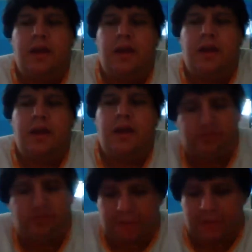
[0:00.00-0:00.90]
It
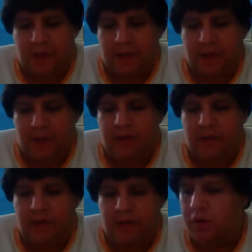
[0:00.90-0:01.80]
should be like
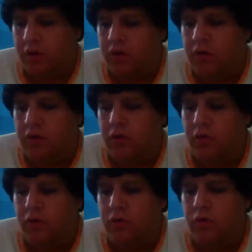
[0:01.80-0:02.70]
where
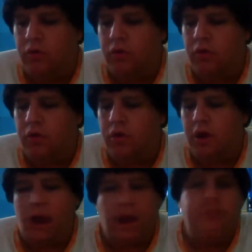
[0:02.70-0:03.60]

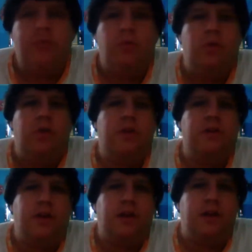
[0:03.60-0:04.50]
everyone
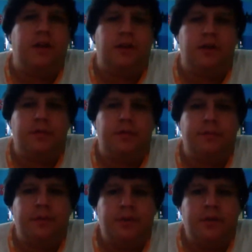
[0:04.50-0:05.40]
can
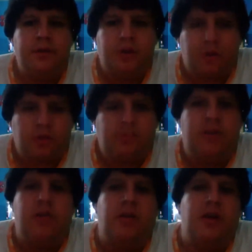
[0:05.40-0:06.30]
use the
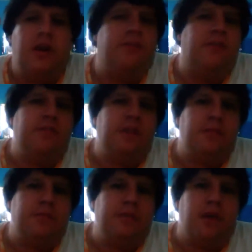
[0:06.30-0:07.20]
internet at the same
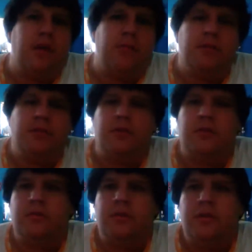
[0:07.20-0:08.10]
time, you
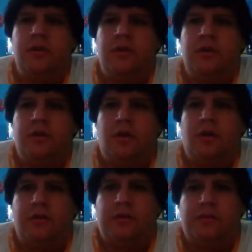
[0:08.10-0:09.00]
know. All
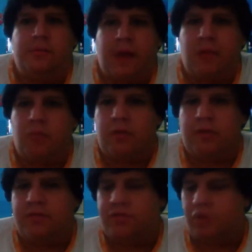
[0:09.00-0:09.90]
this
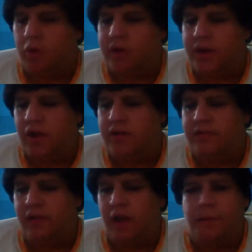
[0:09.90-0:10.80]
bandwidth slowing down and
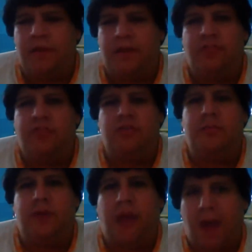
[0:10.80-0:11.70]
stopping, it shouldn't
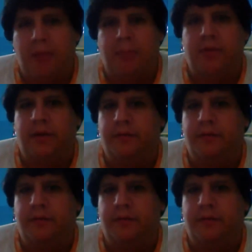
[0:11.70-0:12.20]
be happening.